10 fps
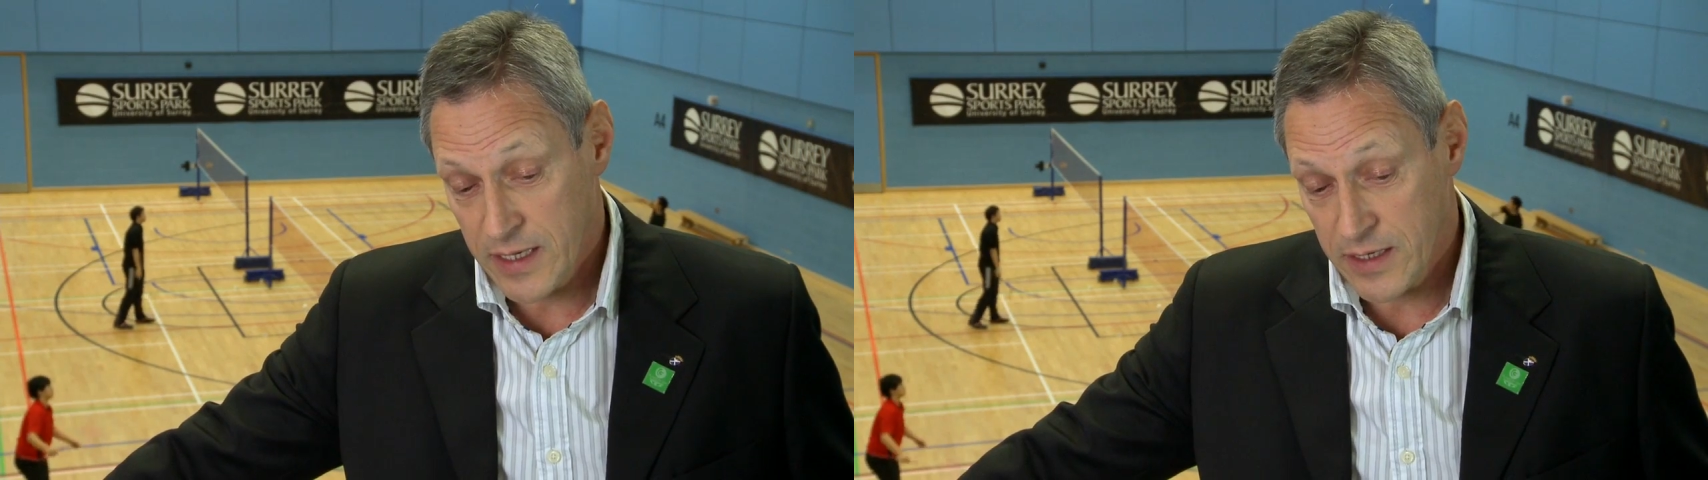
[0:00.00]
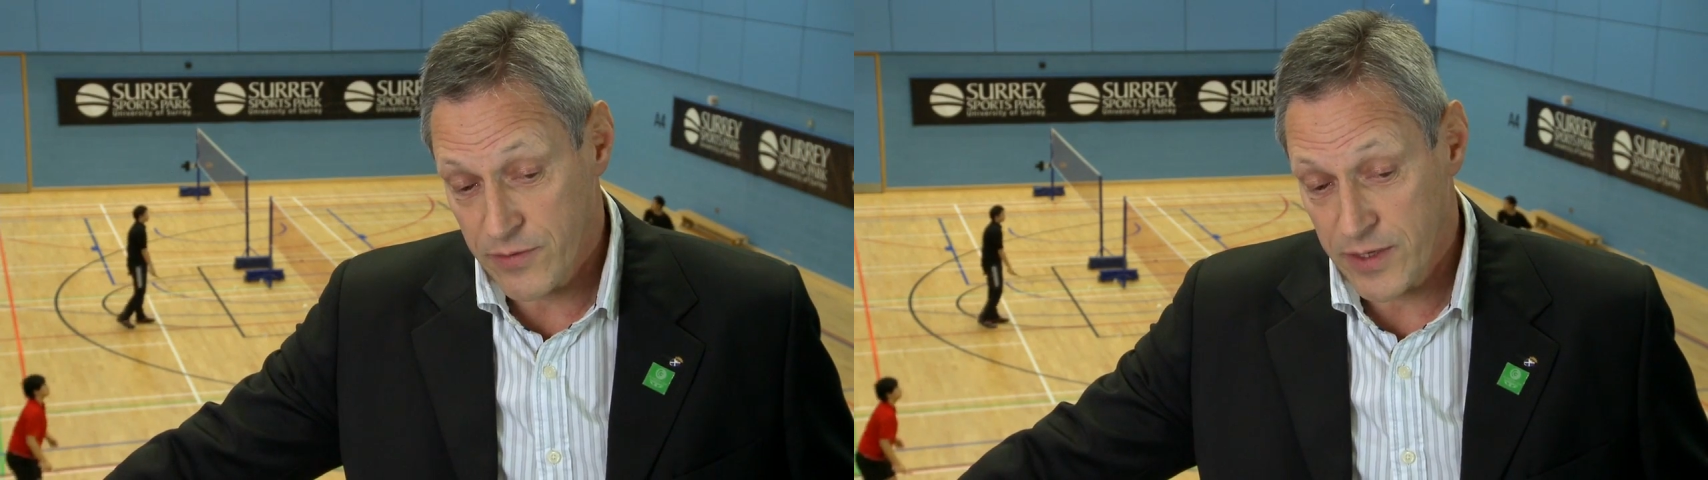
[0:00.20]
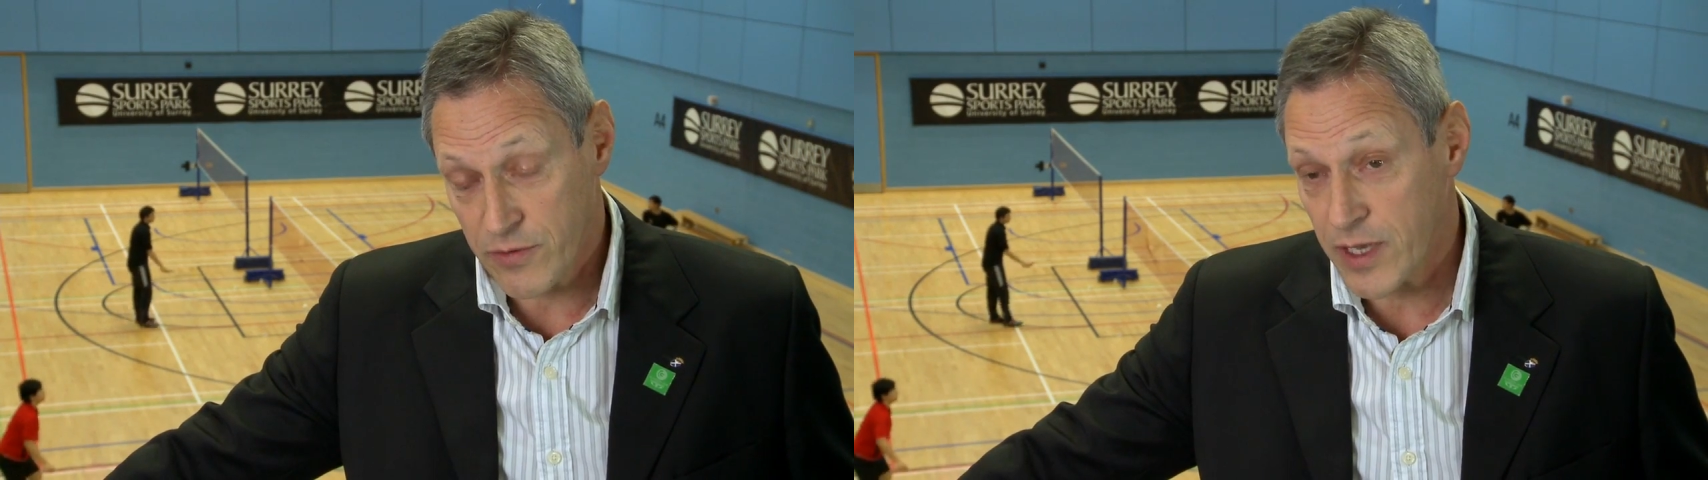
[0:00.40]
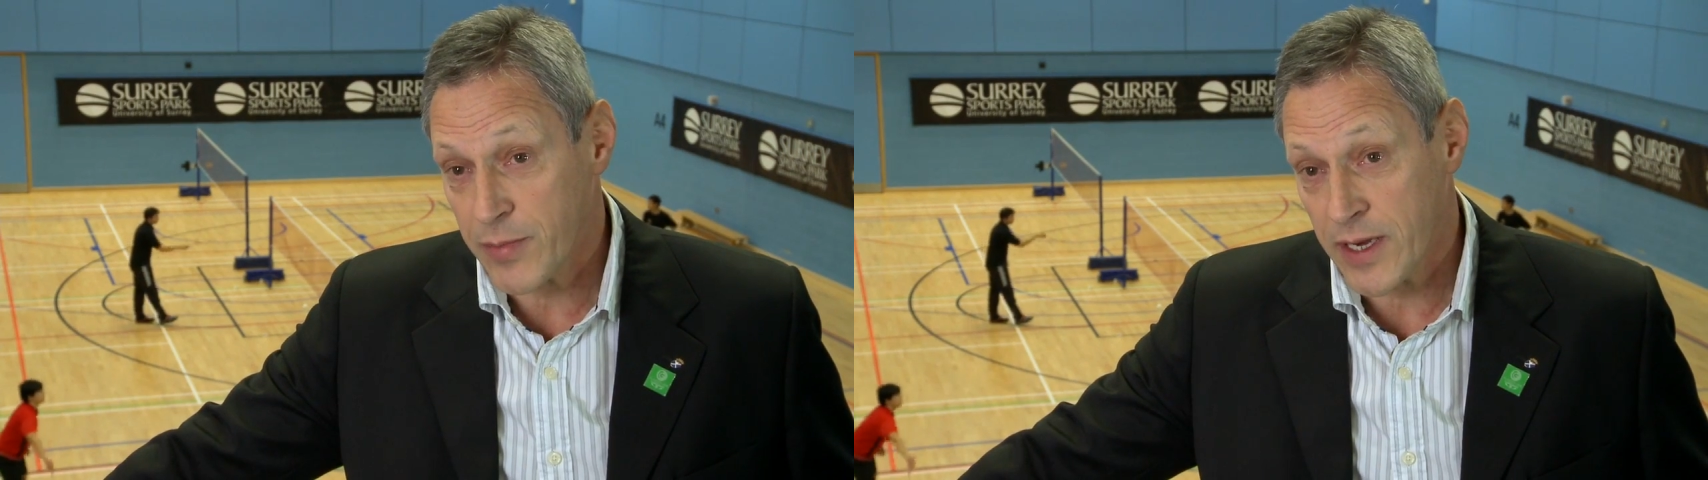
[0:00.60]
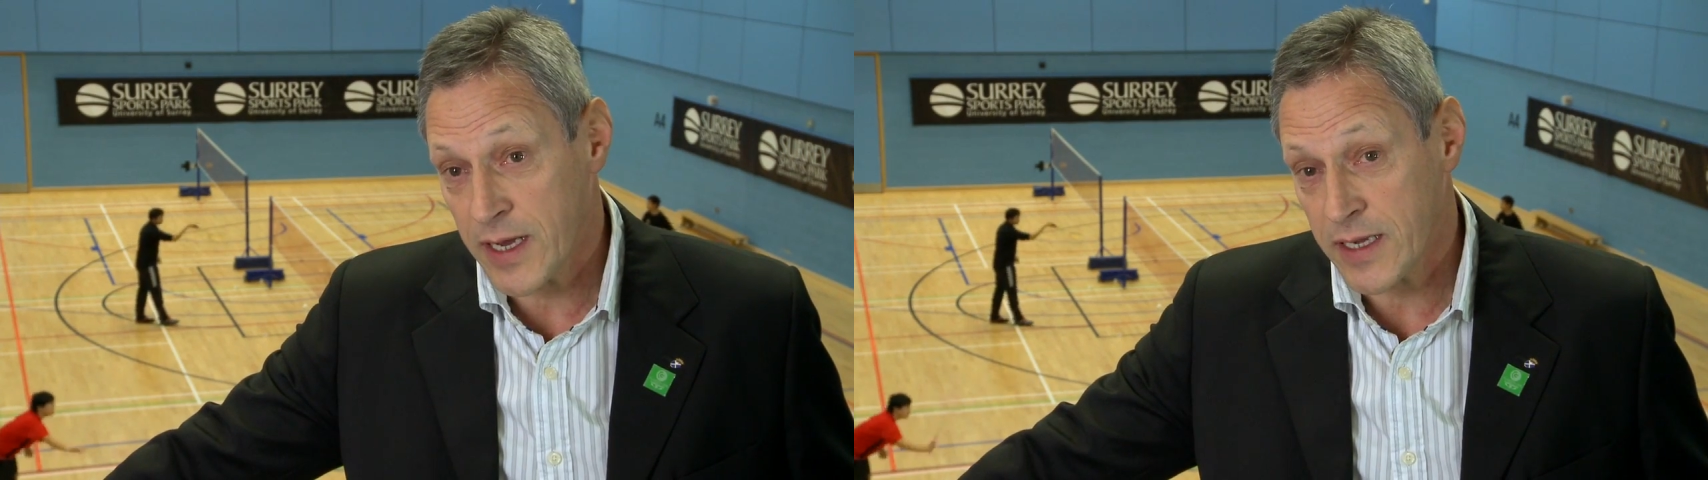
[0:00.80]
you know, they'll get
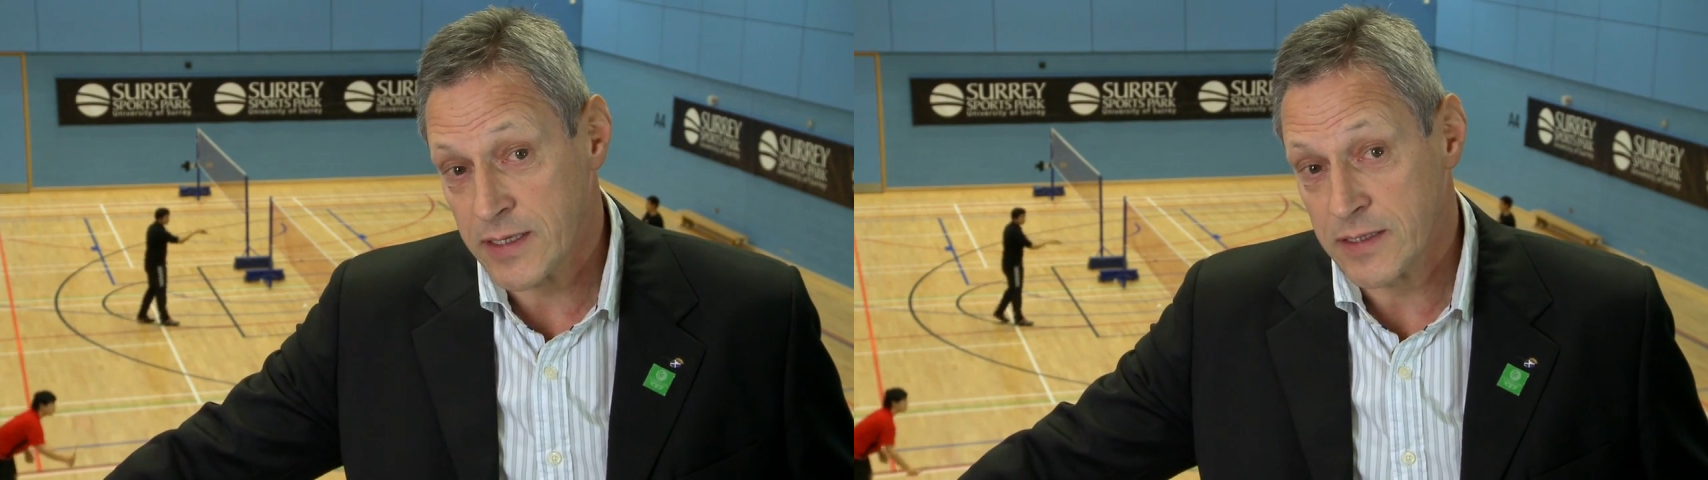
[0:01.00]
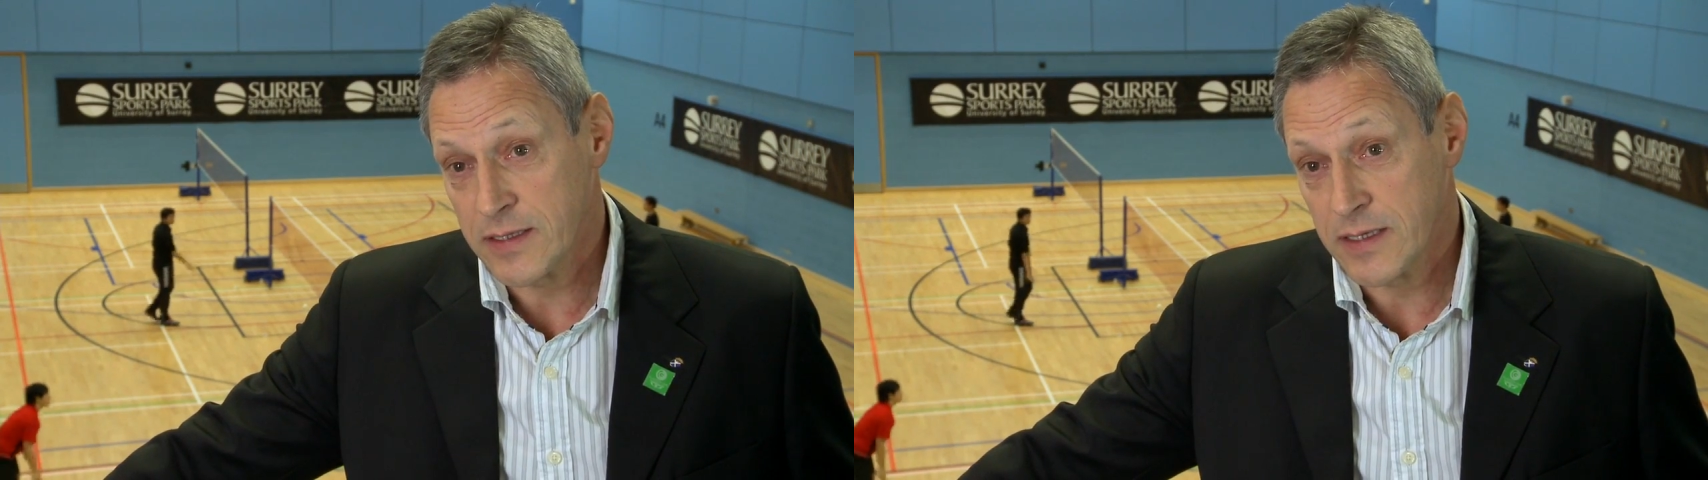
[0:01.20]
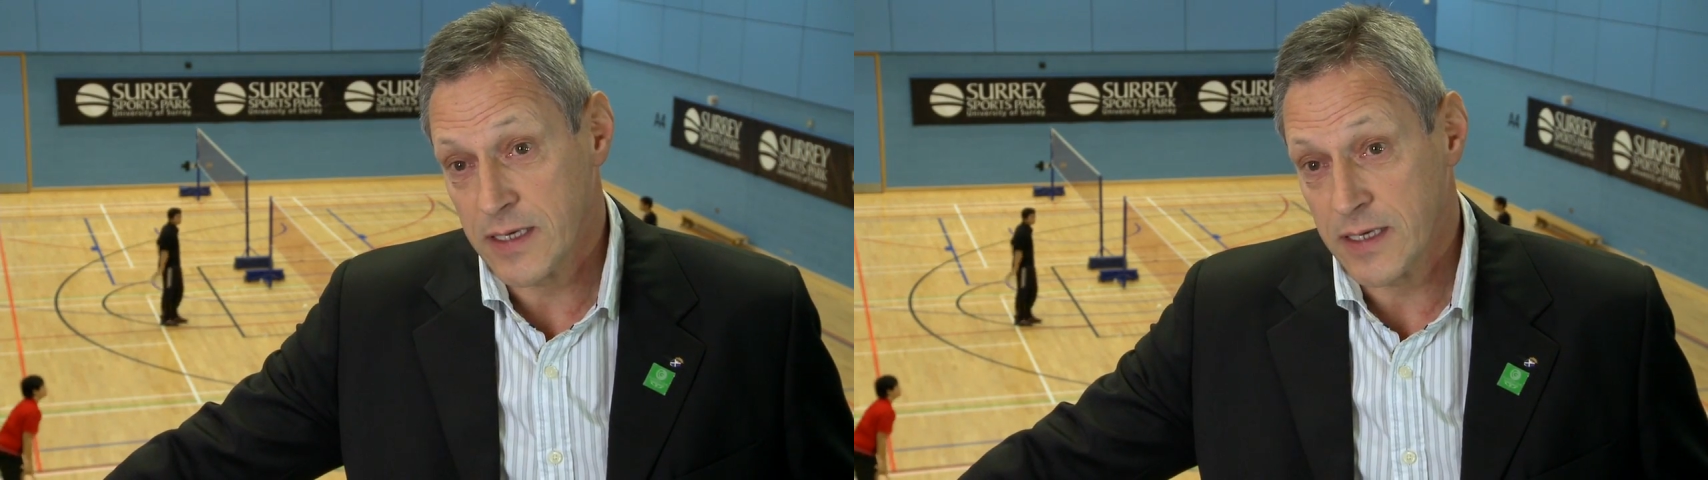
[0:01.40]
behind